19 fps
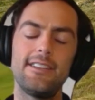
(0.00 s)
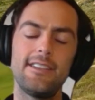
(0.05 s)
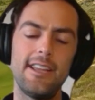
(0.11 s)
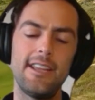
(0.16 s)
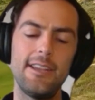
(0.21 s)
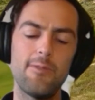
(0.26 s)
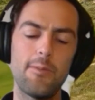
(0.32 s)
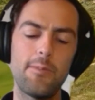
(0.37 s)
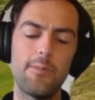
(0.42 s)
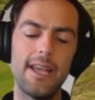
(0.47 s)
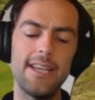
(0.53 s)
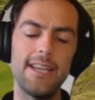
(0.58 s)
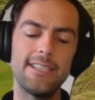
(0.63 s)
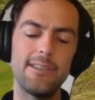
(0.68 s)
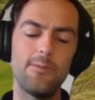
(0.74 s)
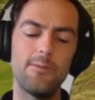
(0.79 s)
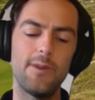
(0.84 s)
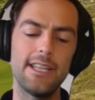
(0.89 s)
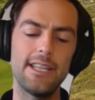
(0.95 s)

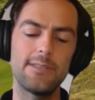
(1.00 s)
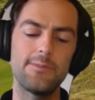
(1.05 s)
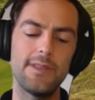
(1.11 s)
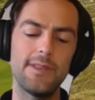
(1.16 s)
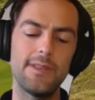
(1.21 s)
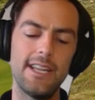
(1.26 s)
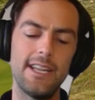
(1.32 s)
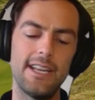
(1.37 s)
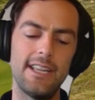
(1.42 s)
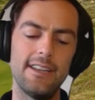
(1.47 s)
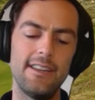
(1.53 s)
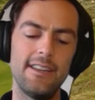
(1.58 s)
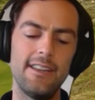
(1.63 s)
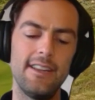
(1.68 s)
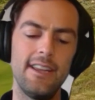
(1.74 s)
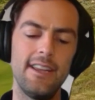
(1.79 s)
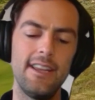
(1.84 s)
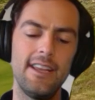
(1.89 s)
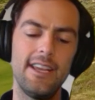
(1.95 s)
replaced it once, but then it
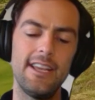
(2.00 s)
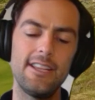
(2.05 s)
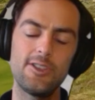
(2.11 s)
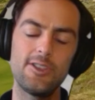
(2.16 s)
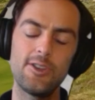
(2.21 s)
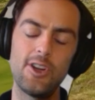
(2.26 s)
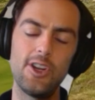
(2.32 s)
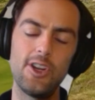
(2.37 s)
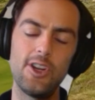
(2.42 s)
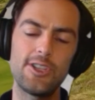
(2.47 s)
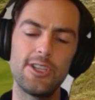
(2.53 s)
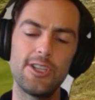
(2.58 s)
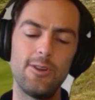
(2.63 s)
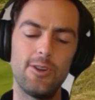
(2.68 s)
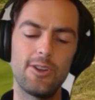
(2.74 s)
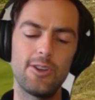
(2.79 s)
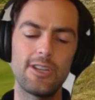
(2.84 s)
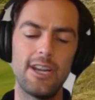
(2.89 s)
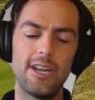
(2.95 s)
sort of still
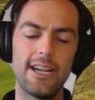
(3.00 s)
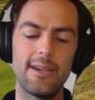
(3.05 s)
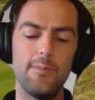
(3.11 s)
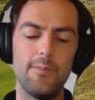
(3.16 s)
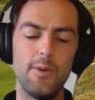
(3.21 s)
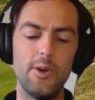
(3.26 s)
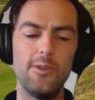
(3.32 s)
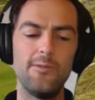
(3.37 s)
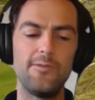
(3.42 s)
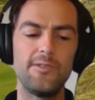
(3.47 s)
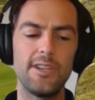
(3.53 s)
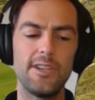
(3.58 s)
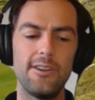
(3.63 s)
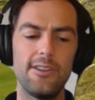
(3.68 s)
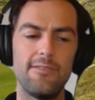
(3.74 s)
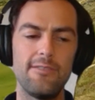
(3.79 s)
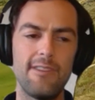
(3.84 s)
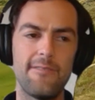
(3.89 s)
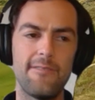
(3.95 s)
looked like it moved.
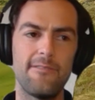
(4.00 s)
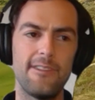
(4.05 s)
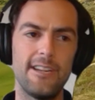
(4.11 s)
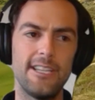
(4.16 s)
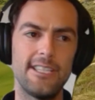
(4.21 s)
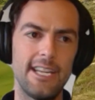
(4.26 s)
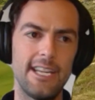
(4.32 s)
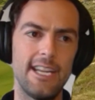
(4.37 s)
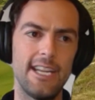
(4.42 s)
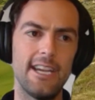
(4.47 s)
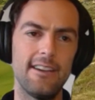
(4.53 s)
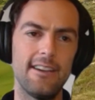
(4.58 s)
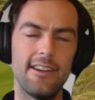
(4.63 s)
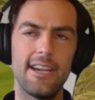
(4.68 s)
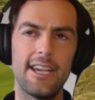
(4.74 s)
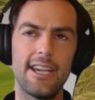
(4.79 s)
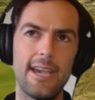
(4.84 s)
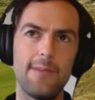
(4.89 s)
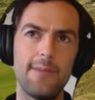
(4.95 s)
So the referee said, yeah,
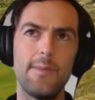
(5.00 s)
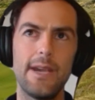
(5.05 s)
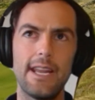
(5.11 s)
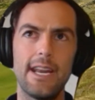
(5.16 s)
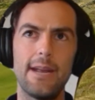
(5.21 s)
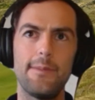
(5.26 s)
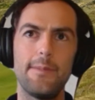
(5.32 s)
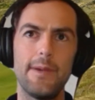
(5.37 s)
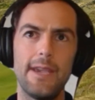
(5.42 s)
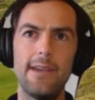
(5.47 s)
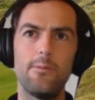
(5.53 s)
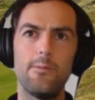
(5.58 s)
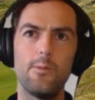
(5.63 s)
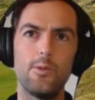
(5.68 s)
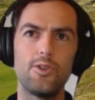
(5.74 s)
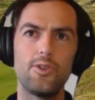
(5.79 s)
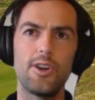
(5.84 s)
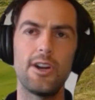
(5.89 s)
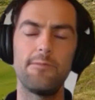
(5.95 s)
okay, pick it up again. We'll
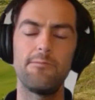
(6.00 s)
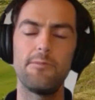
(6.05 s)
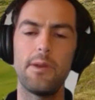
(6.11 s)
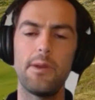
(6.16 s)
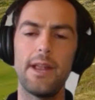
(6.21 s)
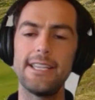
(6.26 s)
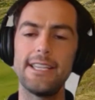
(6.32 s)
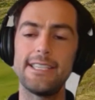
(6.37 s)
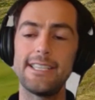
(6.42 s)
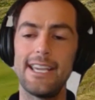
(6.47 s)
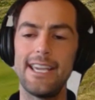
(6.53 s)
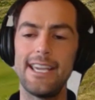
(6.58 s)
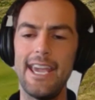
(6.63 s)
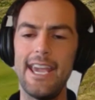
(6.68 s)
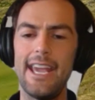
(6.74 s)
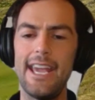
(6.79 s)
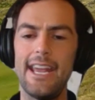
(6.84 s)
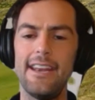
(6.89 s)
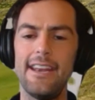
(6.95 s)
try and replace it
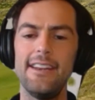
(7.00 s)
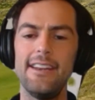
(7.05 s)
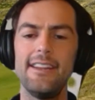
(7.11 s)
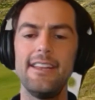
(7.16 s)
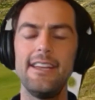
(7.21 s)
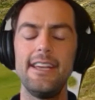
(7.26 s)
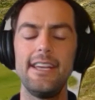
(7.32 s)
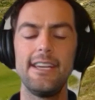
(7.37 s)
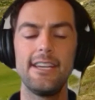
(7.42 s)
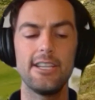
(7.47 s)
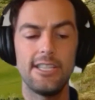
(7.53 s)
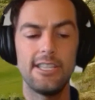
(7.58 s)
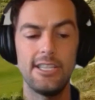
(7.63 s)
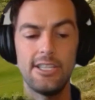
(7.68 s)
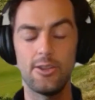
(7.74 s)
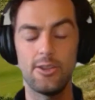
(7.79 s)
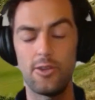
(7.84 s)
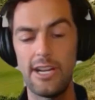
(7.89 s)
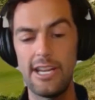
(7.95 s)
again, because
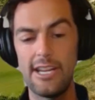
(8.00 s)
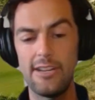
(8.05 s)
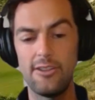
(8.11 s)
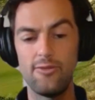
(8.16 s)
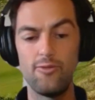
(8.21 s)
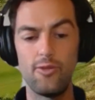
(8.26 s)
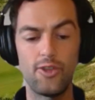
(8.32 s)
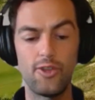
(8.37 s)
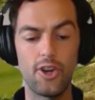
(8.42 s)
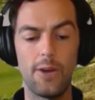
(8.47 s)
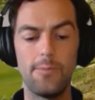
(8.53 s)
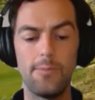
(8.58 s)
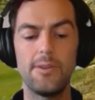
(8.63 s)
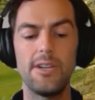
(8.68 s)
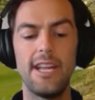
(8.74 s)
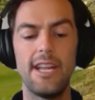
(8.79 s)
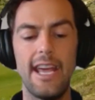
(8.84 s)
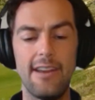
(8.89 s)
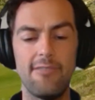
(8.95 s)
he's already dropped
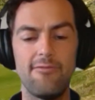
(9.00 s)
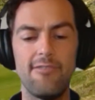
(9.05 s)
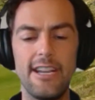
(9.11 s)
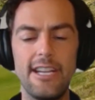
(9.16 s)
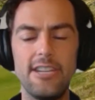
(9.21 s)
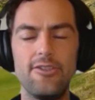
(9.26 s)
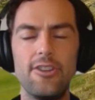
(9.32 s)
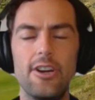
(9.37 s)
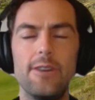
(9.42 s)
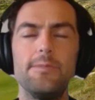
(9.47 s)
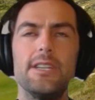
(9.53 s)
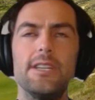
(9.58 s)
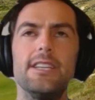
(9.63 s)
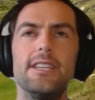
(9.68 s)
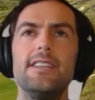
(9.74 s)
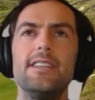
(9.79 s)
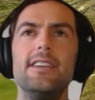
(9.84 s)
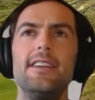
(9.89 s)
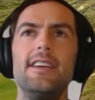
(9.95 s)
it and re-dropped
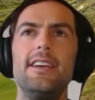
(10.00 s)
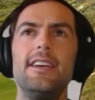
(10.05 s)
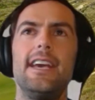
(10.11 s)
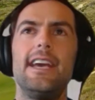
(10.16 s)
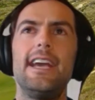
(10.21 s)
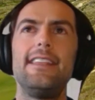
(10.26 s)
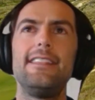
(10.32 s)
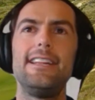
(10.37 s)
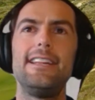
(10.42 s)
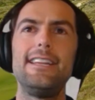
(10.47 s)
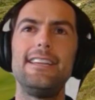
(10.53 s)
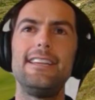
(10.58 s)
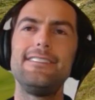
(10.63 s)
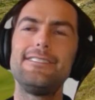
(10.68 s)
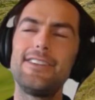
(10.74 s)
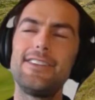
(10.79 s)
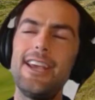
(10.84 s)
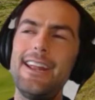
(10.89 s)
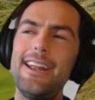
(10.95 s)
it. And then he
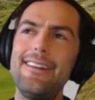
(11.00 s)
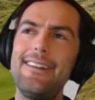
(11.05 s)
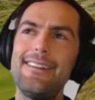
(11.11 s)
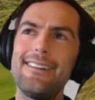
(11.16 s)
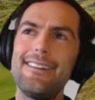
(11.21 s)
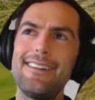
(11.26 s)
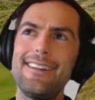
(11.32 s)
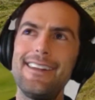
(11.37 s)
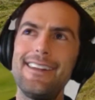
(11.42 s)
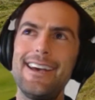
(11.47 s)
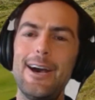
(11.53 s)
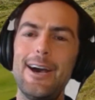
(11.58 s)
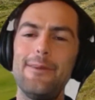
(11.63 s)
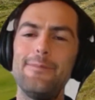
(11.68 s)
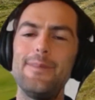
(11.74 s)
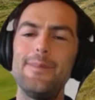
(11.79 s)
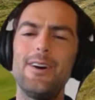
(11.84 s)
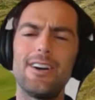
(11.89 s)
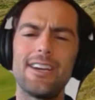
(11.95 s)
said,
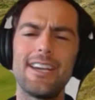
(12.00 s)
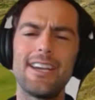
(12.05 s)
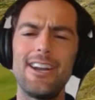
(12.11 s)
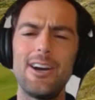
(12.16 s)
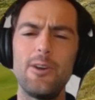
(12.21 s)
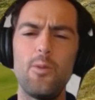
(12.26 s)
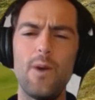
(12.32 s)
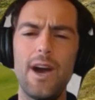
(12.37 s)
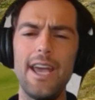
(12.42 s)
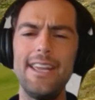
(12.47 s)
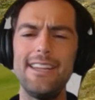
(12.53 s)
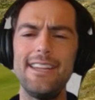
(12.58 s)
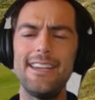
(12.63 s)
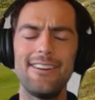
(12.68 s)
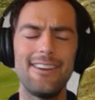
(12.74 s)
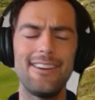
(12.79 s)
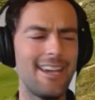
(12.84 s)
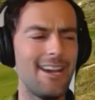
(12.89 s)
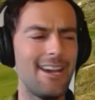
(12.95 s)
can I wait?
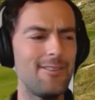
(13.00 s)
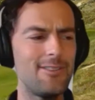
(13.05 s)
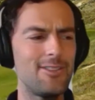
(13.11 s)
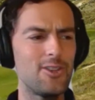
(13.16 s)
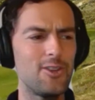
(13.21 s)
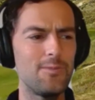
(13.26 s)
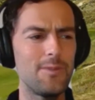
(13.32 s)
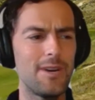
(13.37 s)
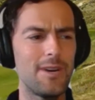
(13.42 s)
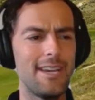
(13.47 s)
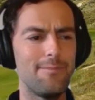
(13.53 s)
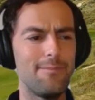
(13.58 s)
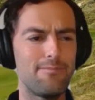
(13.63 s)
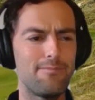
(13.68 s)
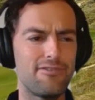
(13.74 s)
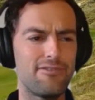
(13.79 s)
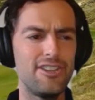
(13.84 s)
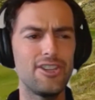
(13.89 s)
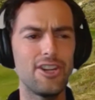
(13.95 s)
Can I go and do my
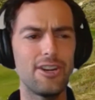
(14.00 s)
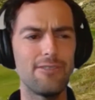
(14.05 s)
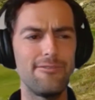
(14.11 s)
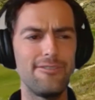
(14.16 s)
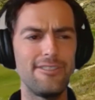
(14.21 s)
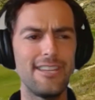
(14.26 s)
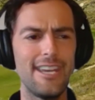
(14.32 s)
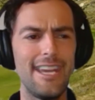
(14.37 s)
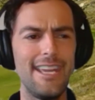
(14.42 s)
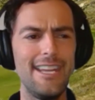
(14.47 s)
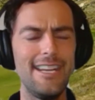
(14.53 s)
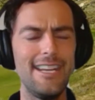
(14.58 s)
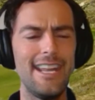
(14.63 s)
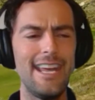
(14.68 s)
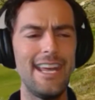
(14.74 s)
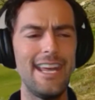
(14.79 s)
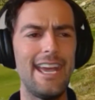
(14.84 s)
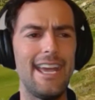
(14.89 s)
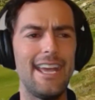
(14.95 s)
pre-shot routine?
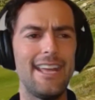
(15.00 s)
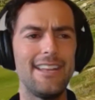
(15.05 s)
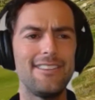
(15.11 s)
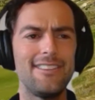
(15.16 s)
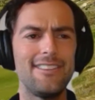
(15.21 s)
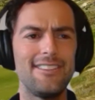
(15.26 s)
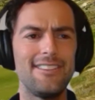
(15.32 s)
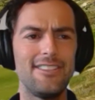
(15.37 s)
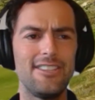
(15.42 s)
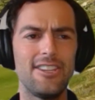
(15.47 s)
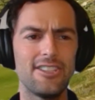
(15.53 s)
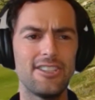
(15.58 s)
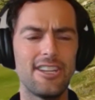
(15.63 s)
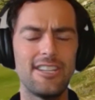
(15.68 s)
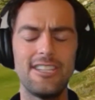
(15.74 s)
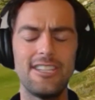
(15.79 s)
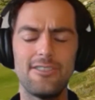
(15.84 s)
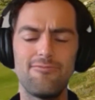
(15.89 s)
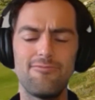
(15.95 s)
And because
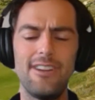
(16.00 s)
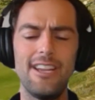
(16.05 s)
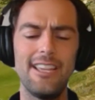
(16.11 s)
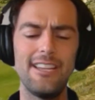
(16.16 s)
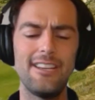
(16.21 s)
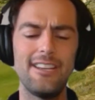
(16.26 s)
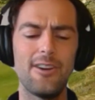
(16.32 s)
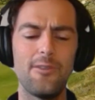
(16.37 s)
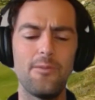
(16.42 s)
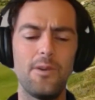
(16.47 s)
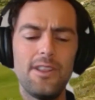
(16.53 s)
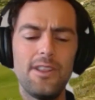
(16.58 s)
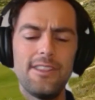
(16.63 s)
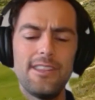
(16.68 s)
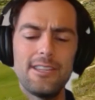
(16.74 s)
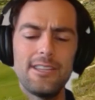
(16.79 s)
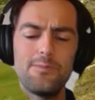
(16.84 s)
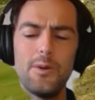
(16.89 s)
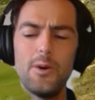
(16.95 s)
I just really don't want
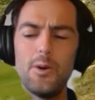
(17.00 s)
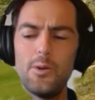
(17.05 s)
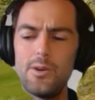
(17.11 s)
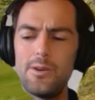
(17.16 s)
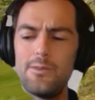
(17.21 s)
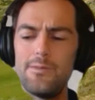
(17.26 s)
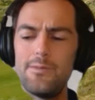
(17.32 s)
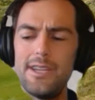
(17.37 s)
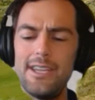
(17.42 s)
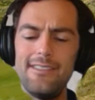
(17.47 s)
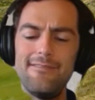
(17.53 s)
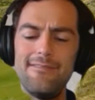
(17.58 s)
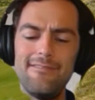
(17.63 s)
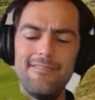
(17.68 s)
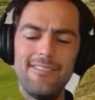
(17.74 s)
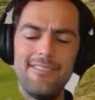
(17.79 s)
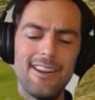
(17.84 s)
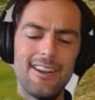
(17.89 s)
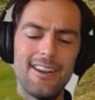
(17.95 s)
this ball to be,
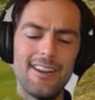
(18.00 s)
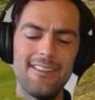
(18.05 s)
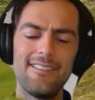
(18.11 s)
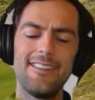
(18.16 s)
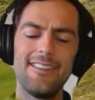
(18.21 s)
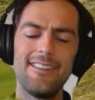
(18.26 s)
to